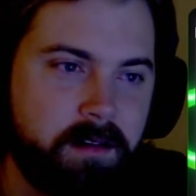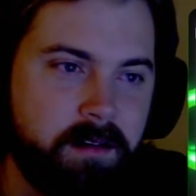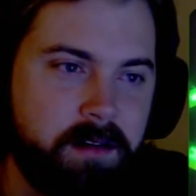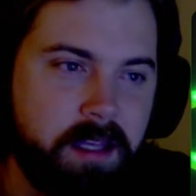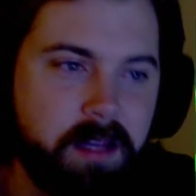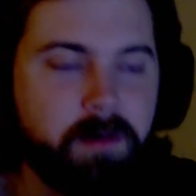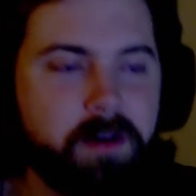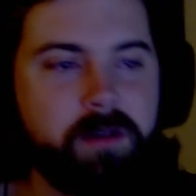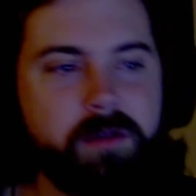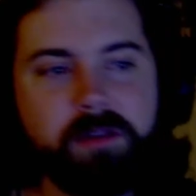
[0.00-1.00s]
Anyone
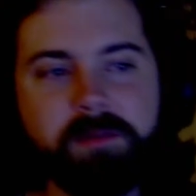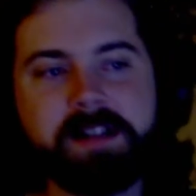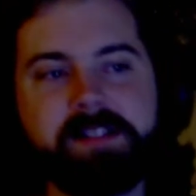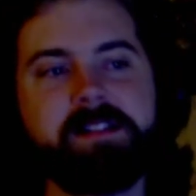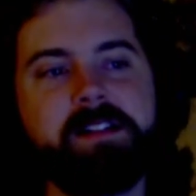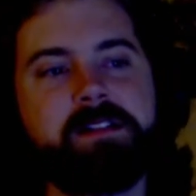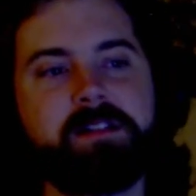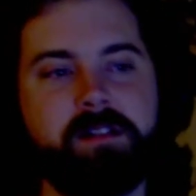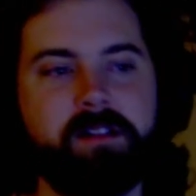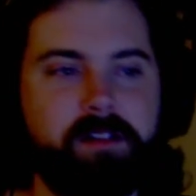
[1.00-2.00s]
who knew my
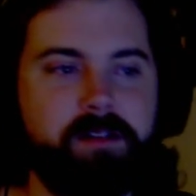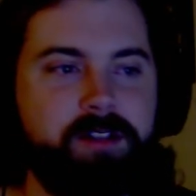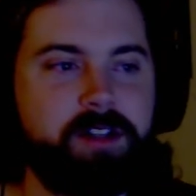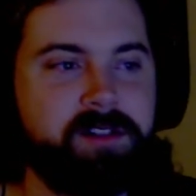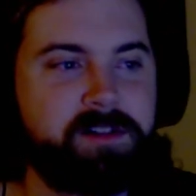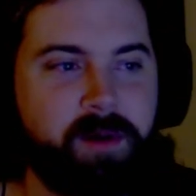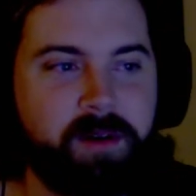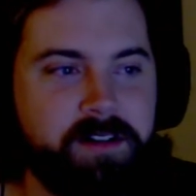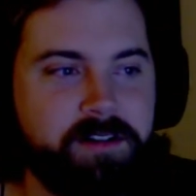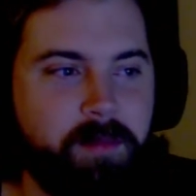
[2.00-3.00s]
sister knew she was prone
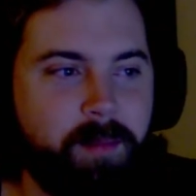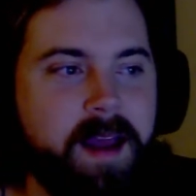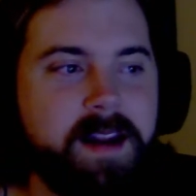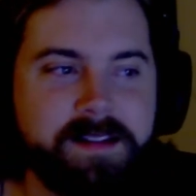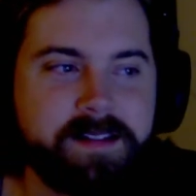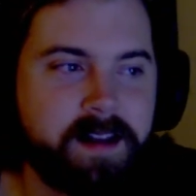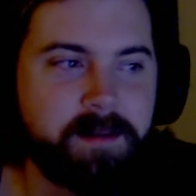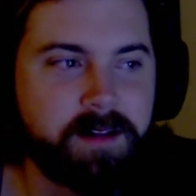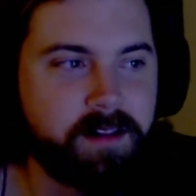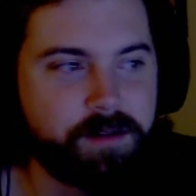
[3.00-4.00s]
to dramatics and
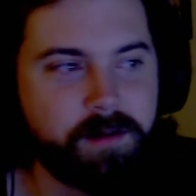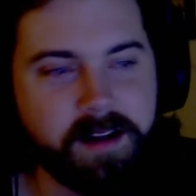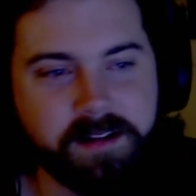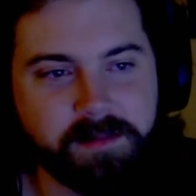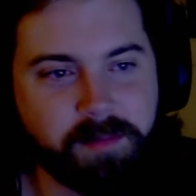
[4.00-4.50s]
empty threats.